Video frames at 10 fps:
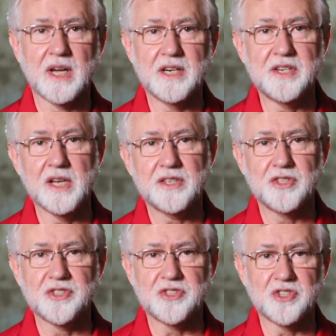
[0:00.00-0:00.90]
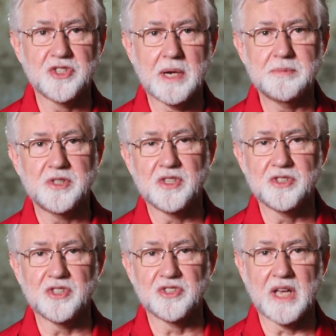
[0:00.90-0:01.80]
on addictions to
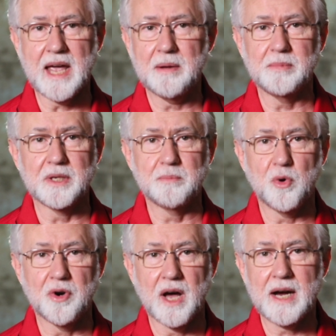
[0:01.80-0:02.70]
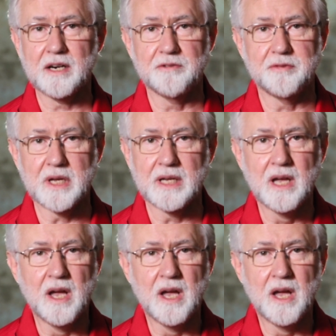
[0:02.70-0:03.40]
substances, gambling, pornography,